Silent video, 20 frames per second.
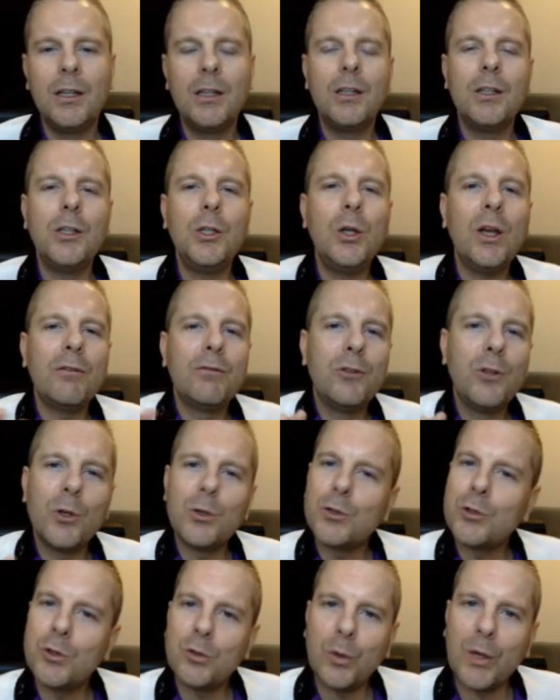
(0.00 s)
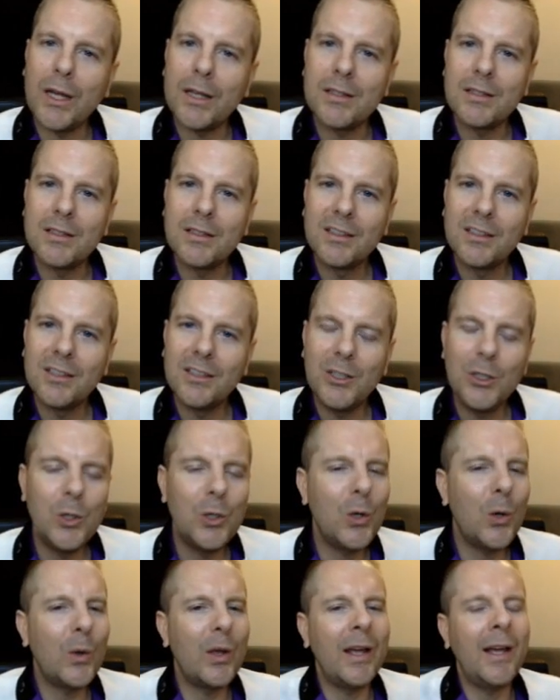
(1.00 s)
you have no stress. You
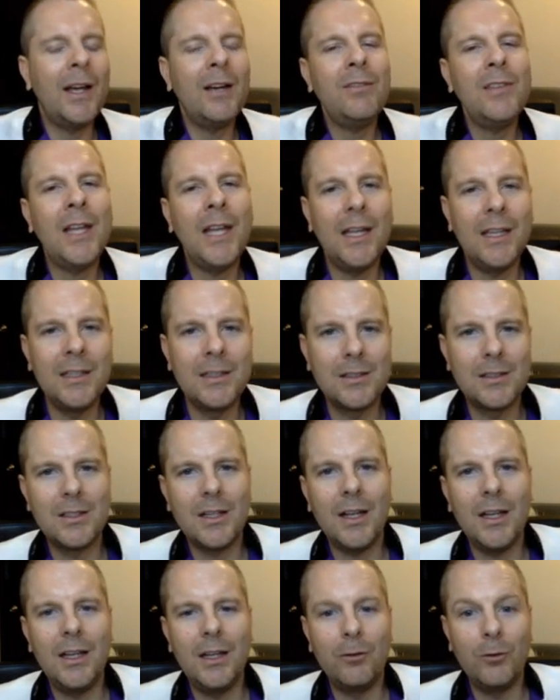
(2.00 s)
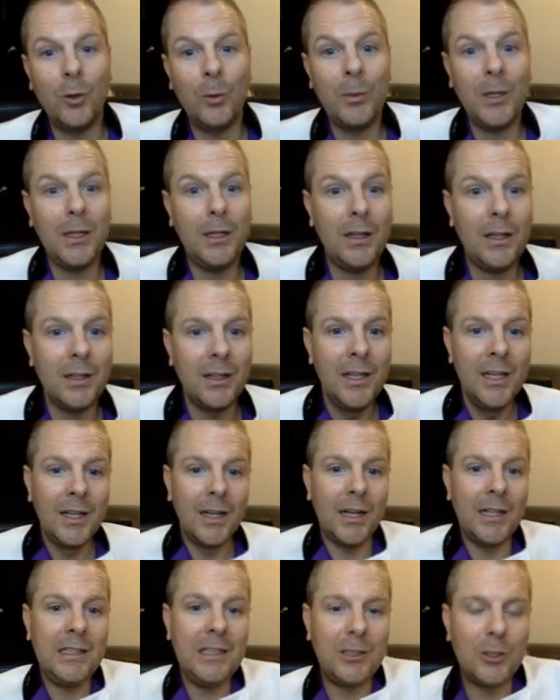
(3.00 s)
don't have that anxiety of, oh my God,
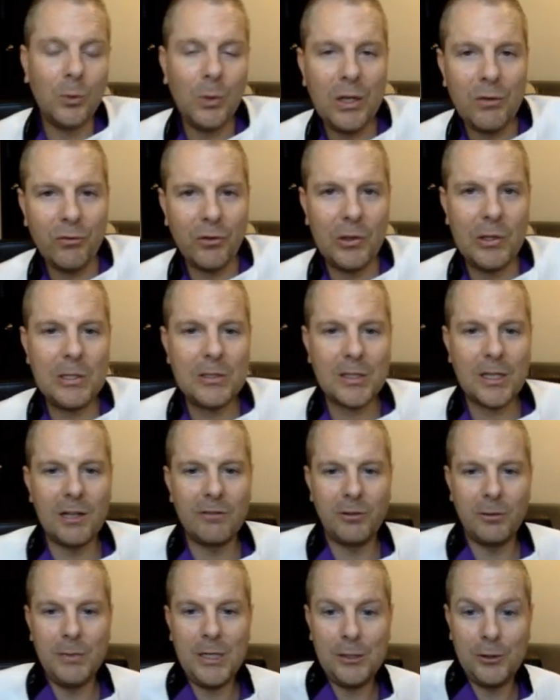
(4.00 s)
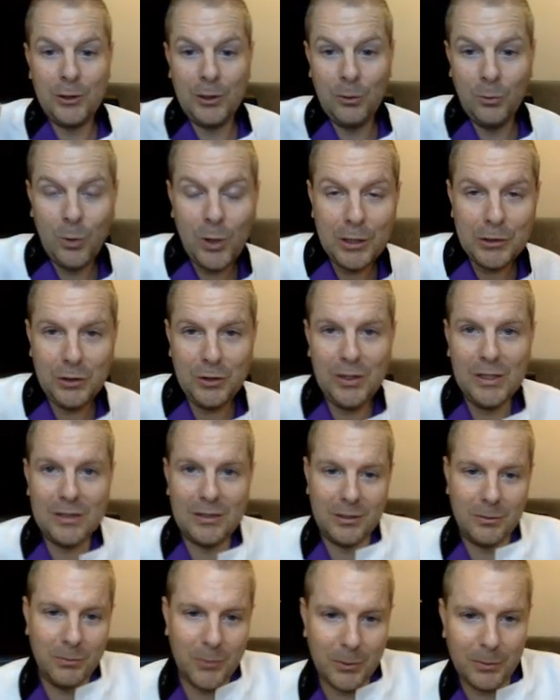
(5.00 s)
I need to wait for this confirmation and watch
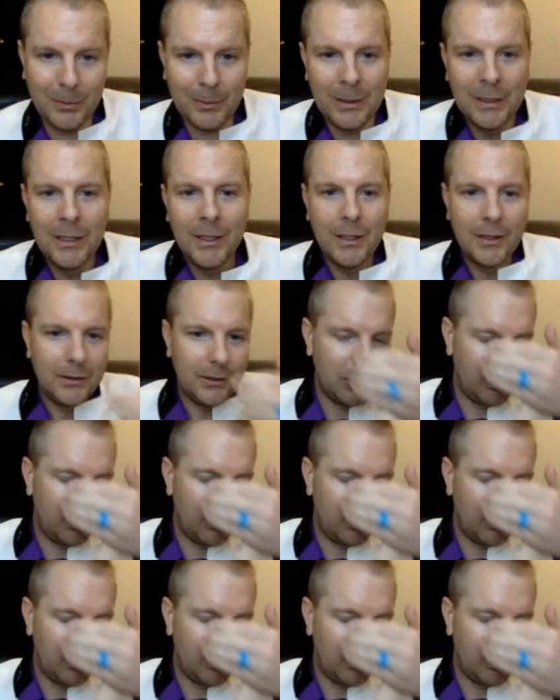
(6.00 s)
this and blah, blah, blah. You're